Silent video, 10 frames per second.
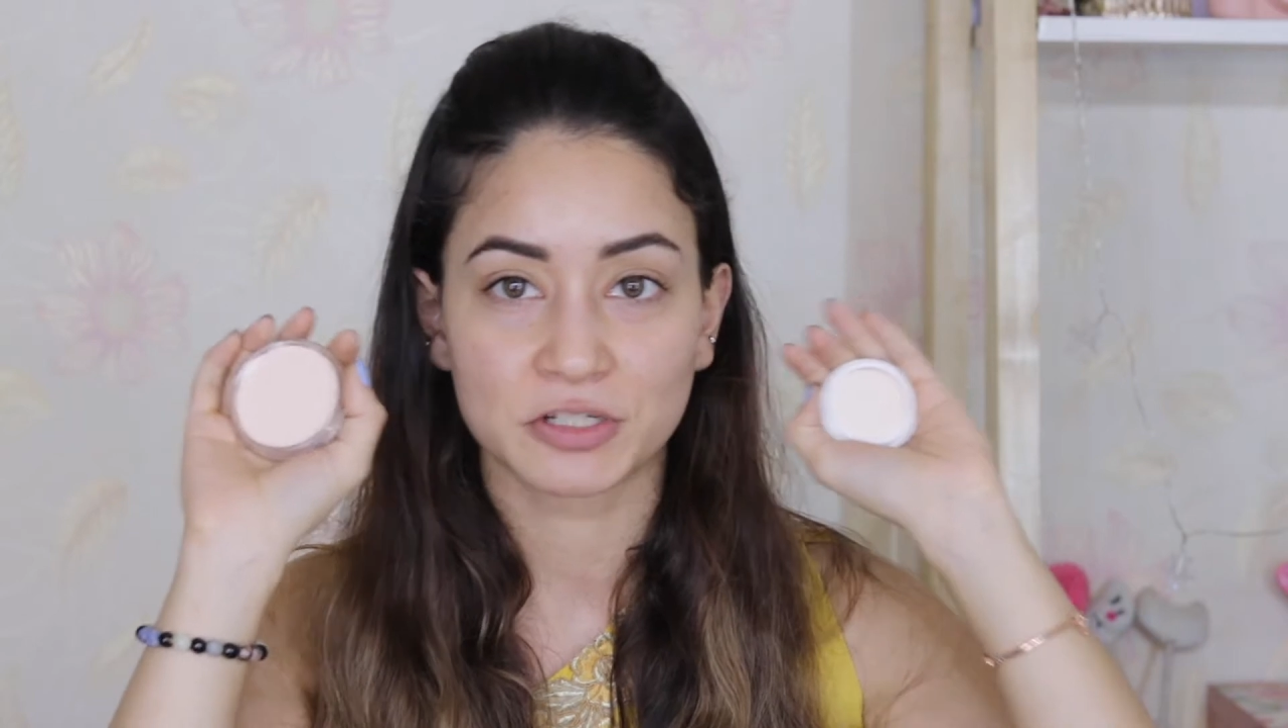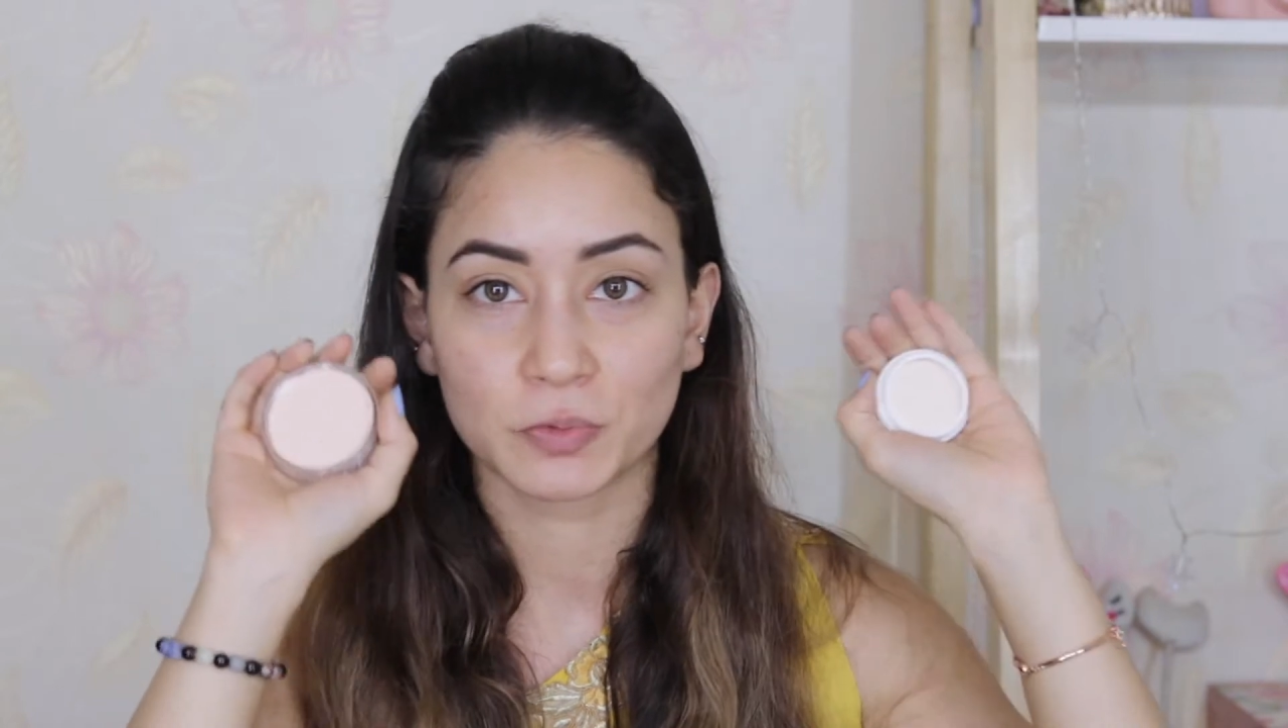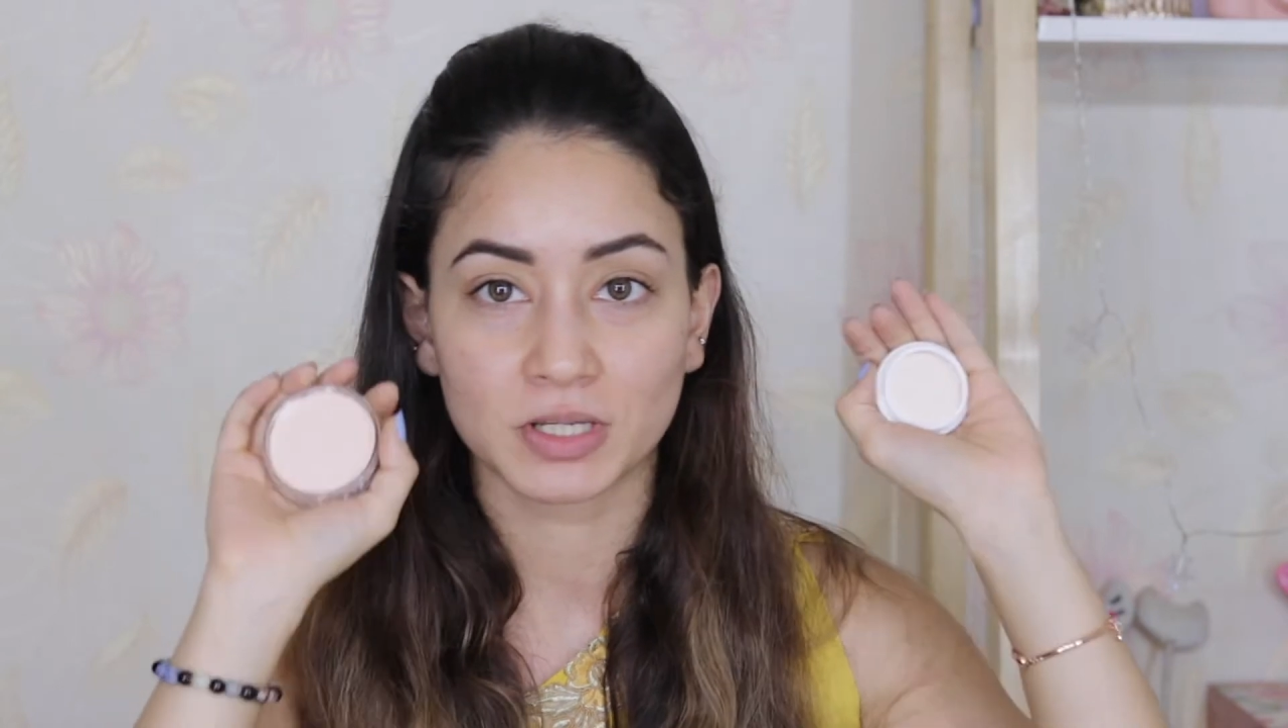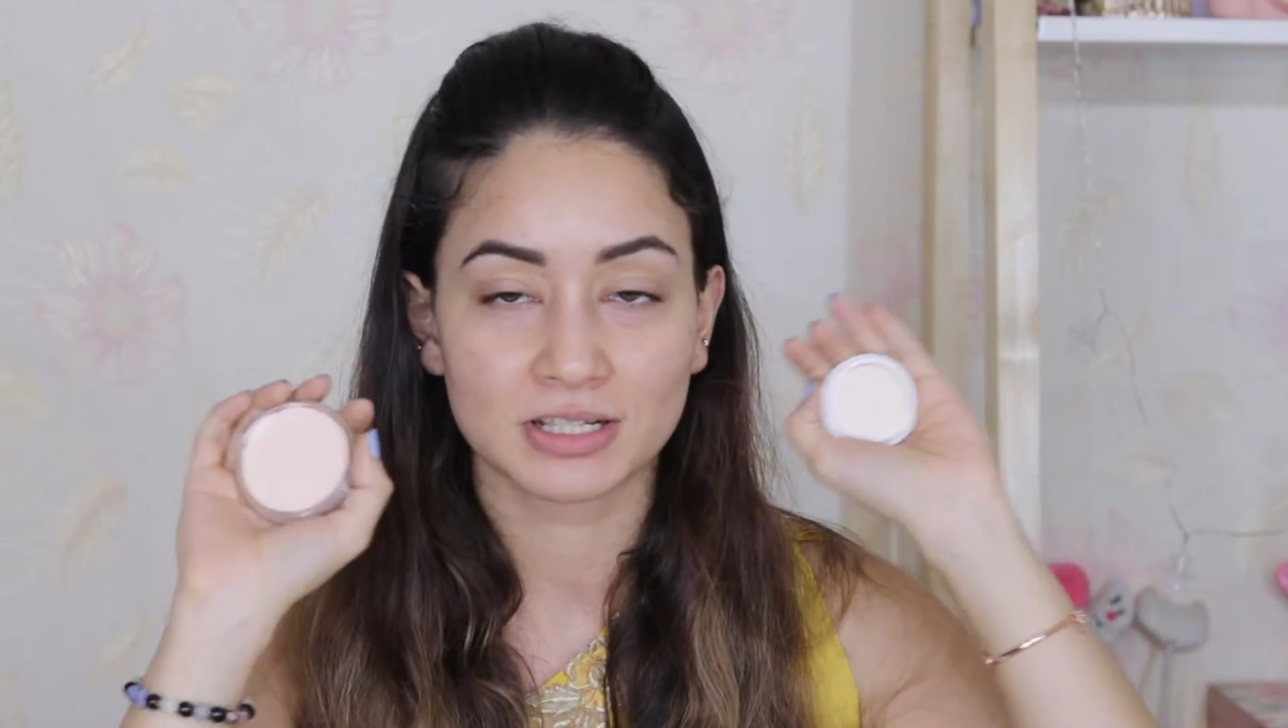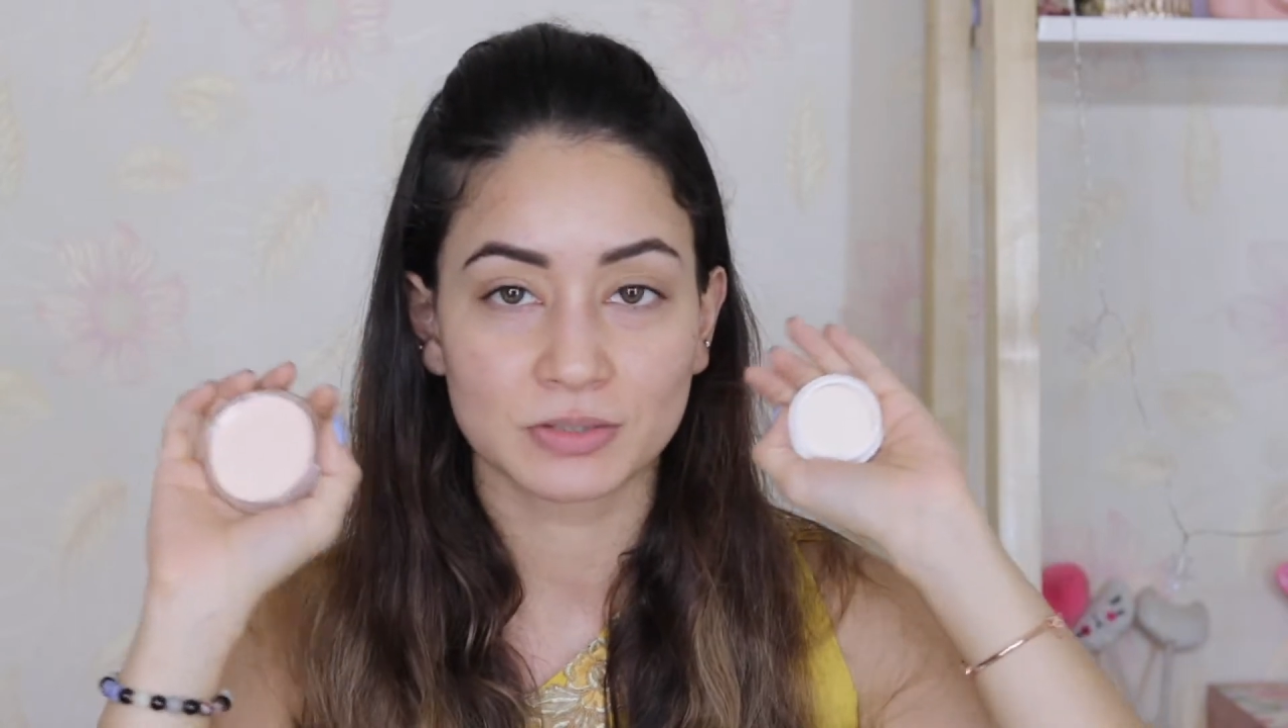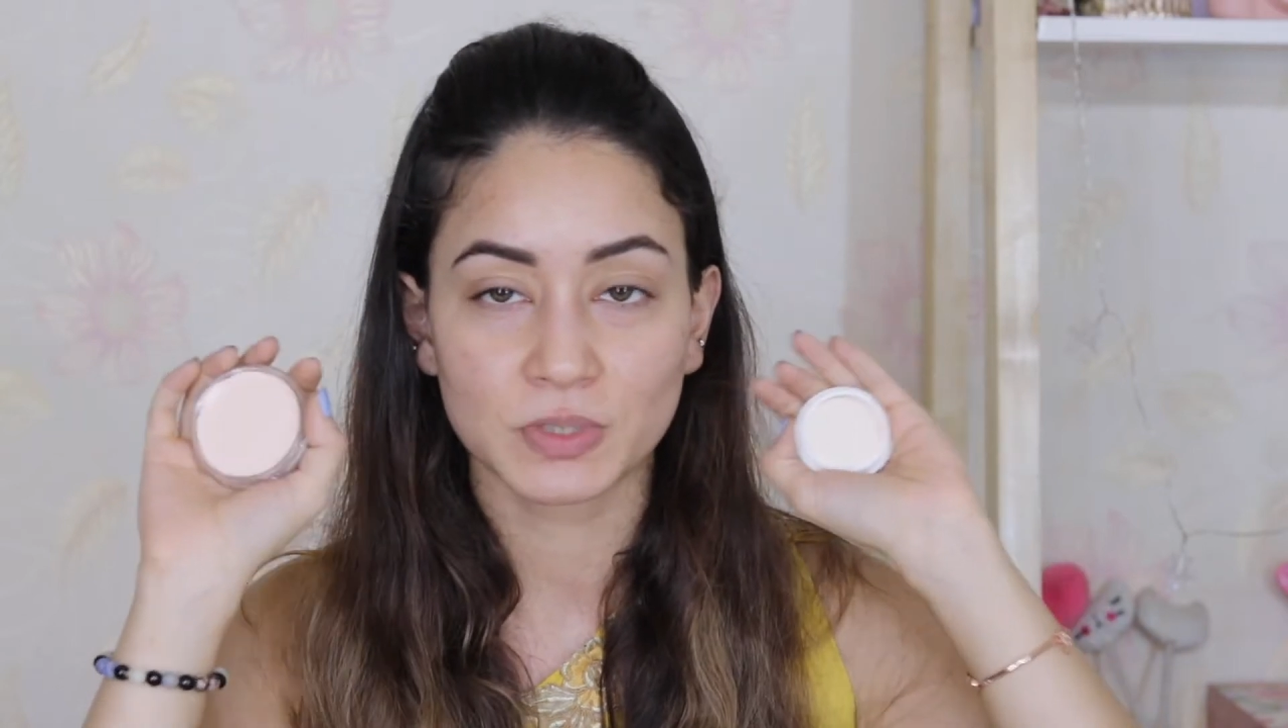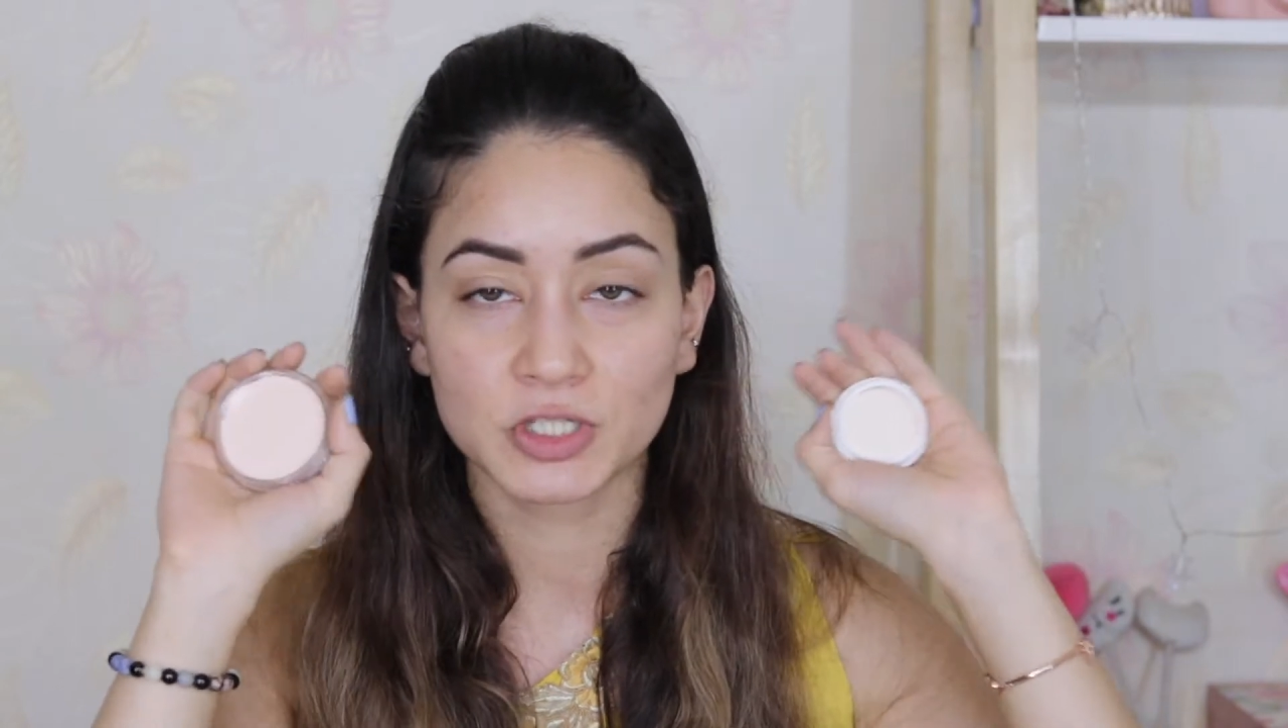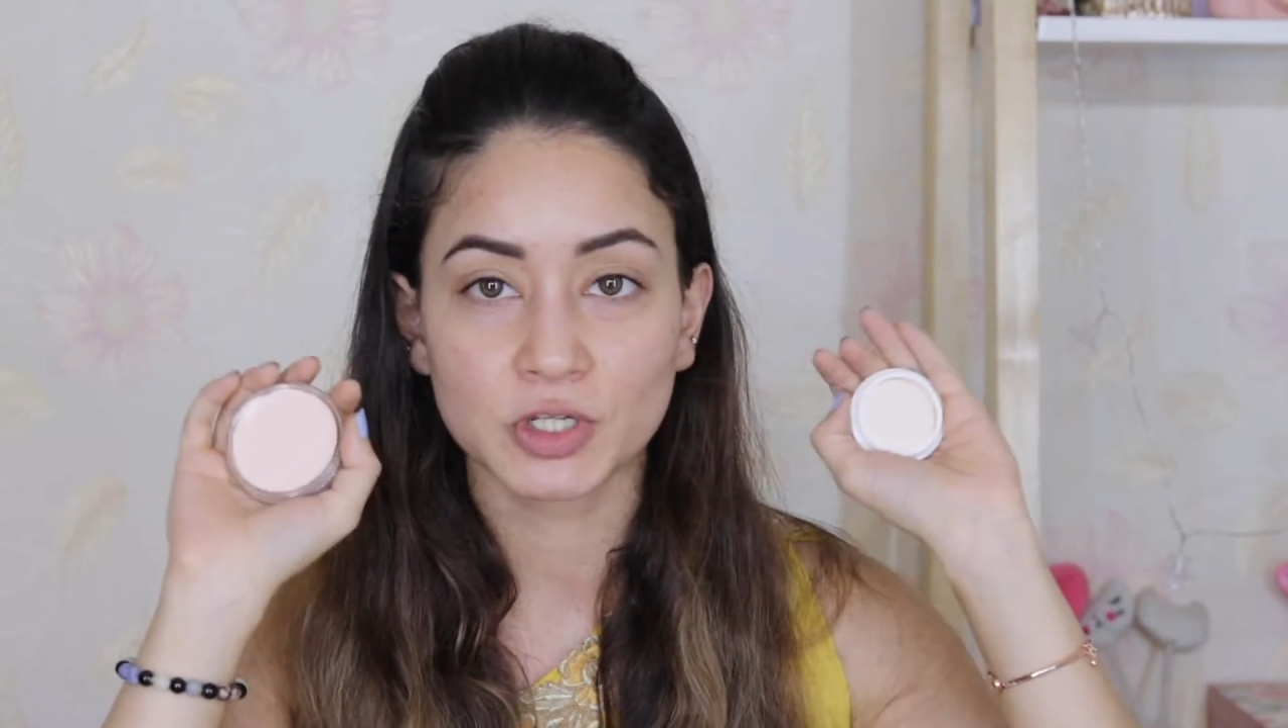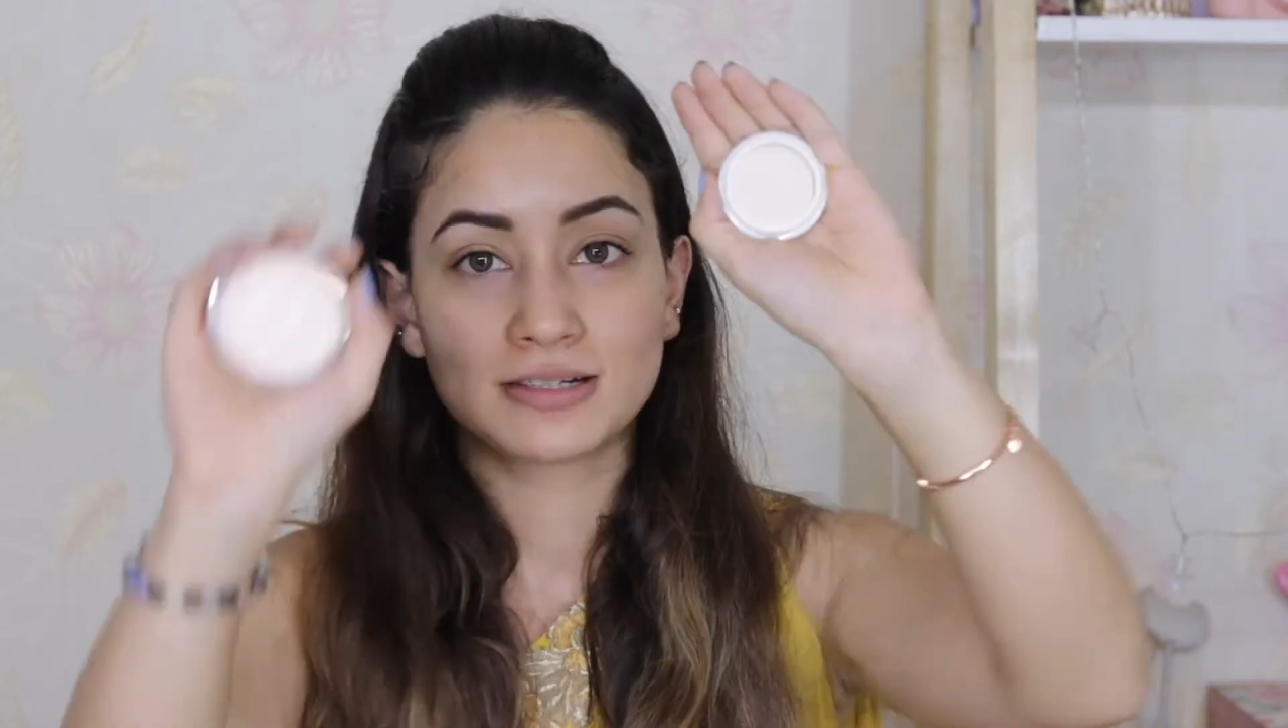which one is which.